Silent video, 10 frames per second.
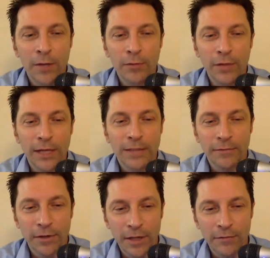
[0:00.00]
please,
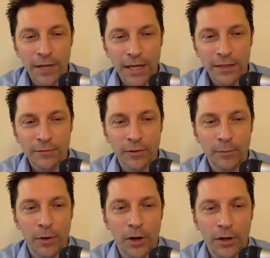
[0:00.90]
if you love college
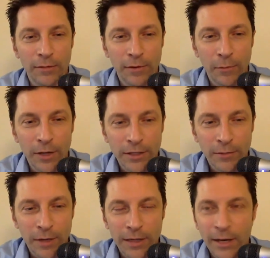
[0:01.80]
football, if you're watching
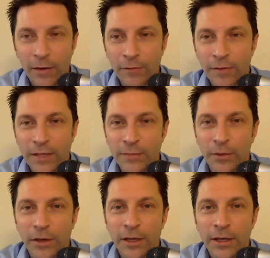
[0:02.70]
right now on
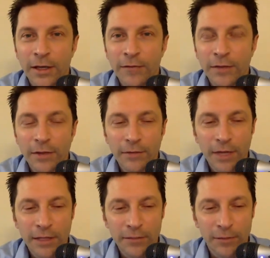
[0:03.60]
Facebook, if you love
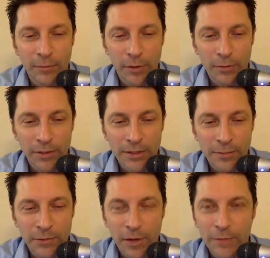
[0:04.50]
college football, please
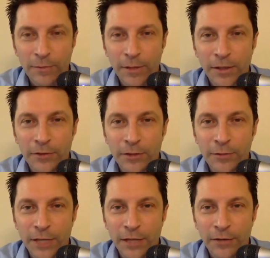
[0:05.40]
subscribe to my YouTube
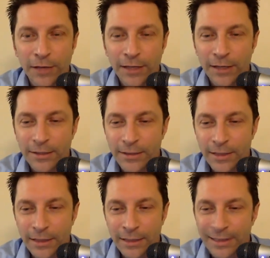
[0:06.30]
channel. It is
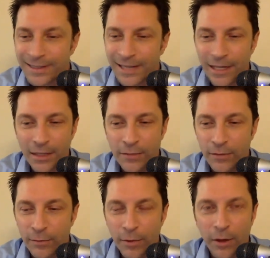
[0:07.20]
uh, College
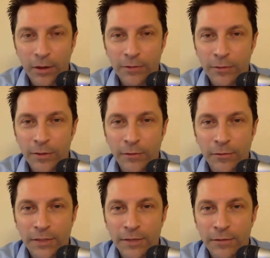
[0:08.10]
Football
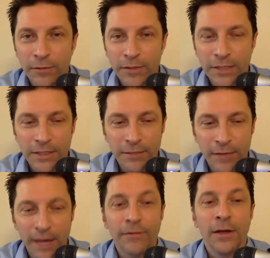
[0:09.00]
24 7,
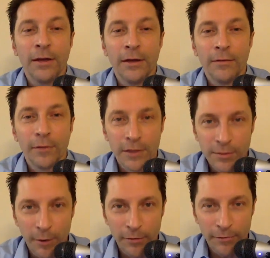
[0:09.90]
365 for the
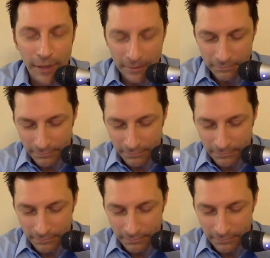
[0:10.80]
smart fan.